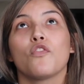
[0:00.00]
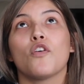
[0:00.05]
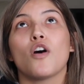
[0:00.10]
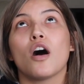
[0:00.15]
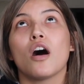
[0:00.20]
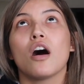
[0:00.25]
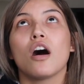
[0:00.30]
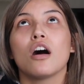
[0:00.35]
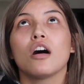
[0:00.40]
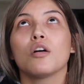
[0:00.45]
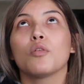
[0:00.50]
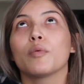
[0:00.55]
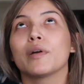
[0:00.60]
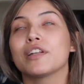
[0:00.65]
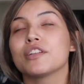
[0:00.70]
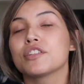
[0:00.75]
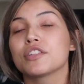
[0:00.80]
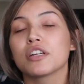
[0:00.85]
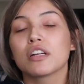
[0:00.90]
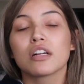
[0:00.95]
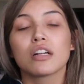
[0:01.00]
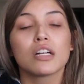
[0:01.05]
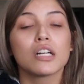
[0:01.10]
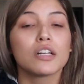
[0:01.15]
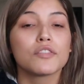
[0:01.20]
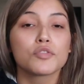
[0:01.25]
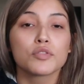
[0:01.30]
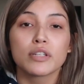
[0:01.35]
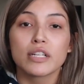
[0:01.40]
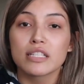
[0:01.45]
fall, winter
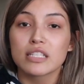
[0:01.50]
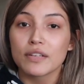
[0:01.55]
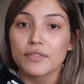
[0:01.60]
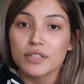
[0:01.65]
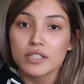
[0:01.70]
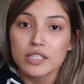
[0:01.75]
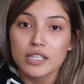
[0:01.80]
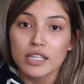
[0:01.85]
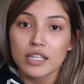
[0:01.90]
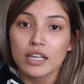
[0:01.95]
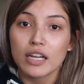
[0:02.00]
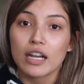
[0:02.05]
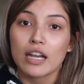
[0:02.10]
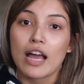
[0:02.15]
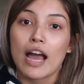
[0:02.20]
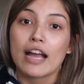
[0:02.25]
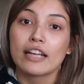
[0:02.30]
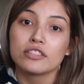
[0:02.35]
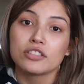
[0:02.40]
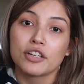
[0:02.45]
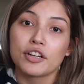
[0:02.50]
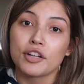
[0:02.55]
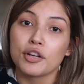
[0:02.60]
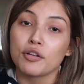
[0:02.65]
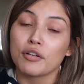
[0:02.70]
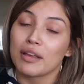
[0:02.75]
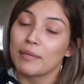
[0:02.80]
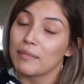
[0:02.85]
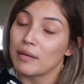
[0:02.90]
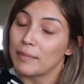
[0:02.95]
of 2017 and I started
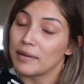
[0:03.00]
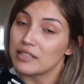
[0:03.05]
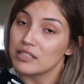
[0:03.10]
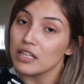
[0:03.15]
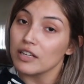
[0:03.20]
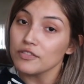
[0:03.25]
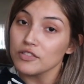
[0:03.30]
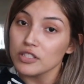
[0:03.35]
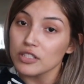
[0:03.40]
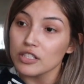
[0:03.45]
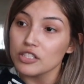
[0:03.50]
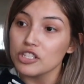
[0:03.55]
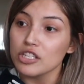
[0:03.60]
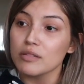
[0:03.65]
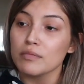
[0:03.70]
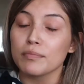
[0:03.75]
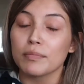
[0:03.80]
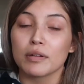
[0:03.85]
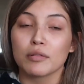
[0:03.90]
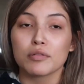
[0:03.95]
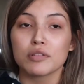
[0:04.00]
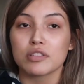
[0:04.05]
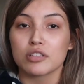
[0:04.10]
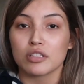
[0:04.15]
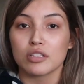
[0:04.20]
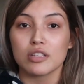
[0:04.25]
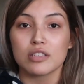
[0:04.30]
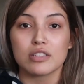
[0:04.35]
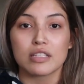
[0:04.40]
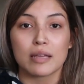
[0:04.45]
going by myself to the gym, but it was
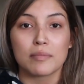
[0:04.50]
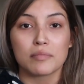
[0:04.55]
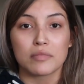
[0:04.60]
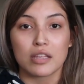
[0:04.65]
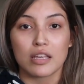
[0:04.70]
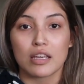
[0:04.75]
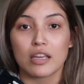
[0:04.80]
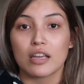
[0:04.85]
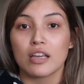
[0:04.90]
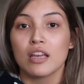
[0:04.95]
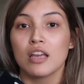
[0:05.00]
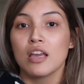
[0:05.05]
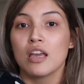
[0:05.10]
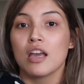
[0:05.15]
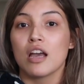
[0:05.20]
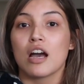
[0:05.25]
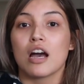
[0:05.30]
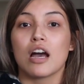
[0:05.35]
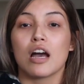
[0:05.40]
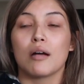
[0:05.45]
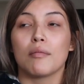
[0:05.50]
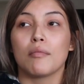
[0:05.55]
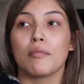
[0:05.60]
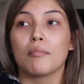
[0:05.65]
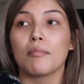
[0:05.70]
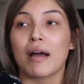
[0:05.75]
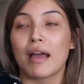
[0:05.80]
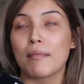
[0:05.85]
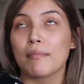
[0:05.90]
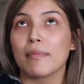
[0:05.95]
still the same thing um,
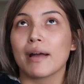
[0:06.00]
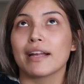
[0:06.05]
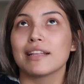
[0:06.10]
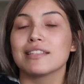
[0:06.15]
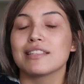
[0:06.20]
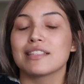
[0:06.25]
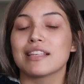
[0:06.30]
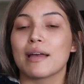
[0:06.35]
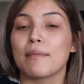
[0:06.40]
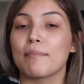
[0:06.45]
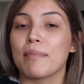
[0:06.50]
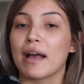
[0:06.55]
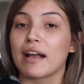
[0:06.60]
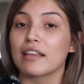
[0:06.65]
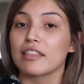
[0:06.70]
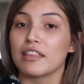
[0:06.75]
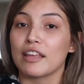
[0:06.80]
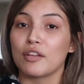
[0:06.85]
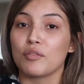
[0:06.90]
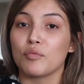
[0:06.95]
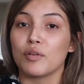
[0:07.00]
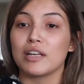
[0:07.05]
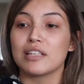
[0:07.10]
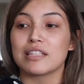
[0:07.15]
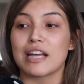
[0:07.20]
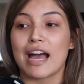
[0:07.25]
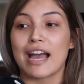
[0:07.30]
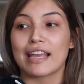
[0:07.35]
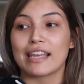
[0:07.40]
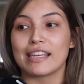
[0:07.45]
my mindset back then
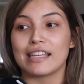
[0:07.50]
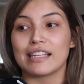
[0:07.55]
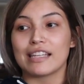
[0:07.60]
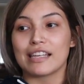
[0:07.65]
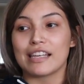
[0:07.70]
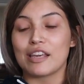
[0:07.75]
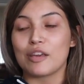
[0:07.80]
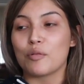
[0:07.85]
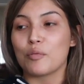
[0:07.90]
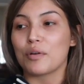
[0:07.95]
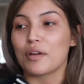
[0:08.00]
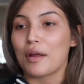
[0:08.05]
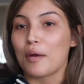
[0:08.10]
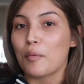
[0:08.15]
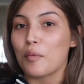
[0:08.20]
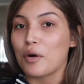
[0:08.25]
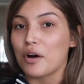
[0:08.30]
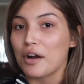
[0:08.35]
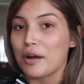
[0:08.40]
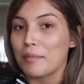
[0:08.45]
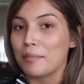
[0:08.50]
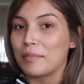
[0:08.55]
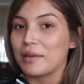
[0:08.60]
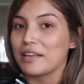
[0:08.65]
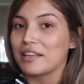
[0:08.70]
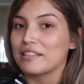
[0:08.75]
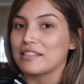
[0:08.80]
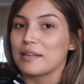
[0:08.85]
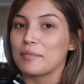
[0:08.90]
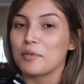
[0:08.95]
was I can eat what I want
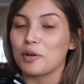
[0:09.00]
because